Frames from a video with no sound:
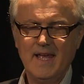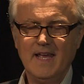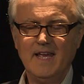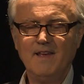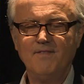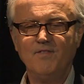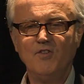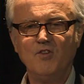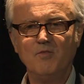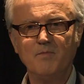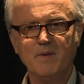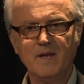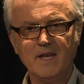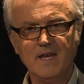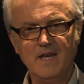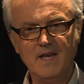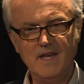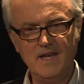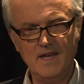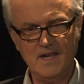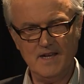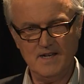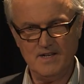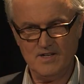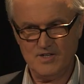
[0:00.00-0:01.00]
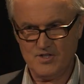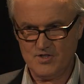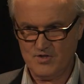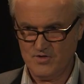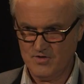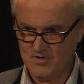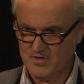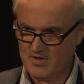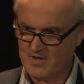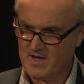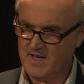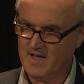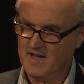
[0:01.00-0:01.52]
If you begin
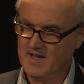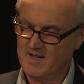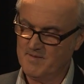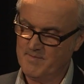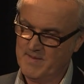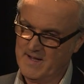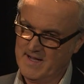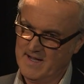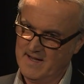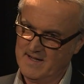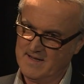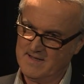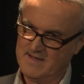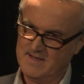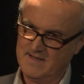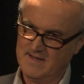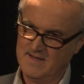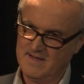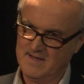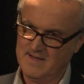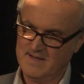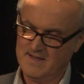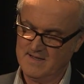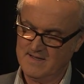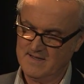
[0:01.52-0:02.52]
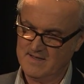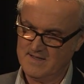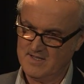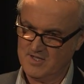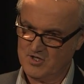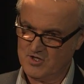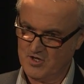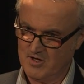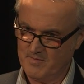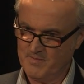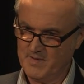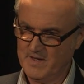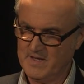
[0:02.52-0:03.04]
talking about the
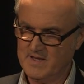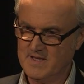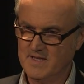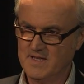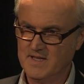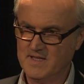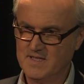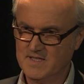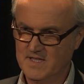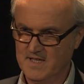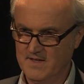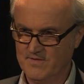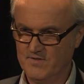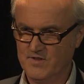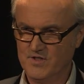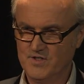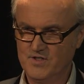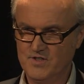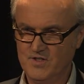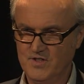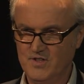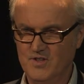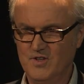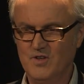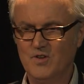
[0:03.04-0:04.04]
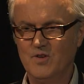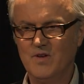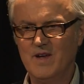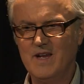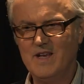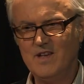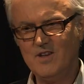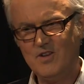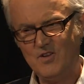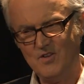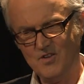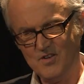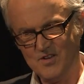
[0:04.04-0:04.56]
topic that is given to you
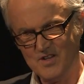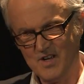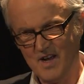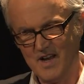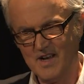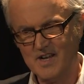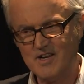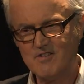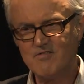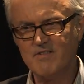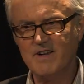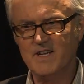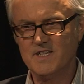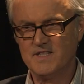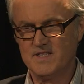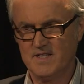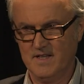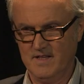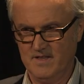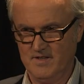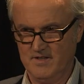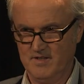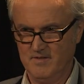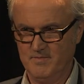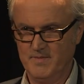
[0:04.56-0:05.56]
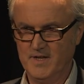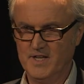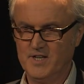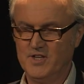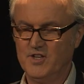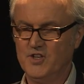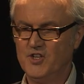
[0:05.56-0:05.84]
and you digress a little bit,